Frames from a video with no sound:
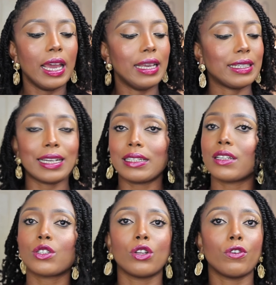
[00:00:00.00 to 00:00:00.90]
It
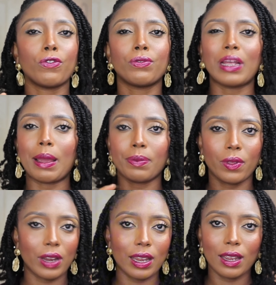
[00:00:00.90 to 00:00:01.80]
caters to the type
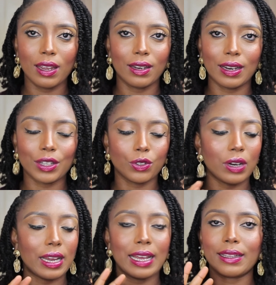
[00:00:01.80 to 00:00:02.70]
3
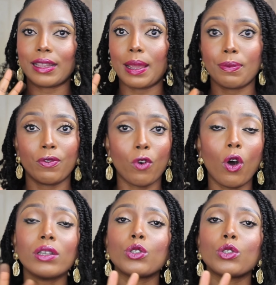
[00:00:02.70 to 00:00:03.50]
natural hair, type 4.